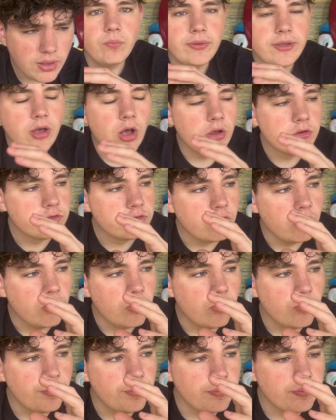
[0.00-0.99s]
We
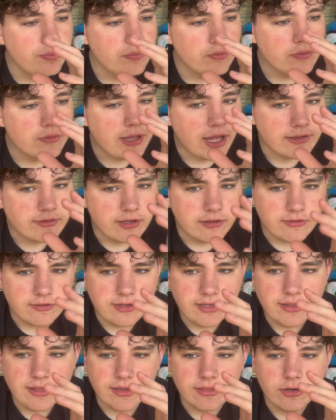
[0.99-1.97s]
also get to
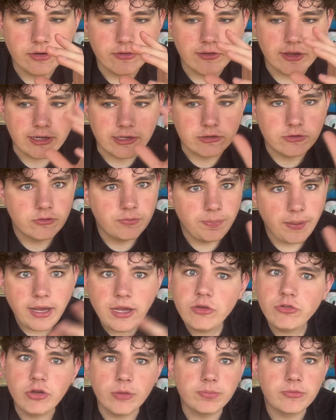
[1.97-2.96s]
see that there's like a
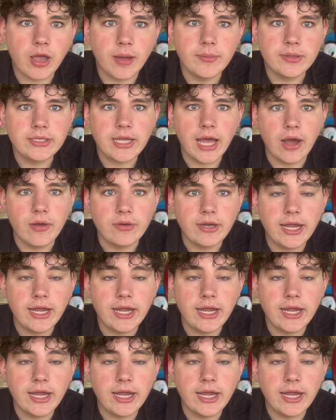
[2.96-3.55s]
spaceship coming down,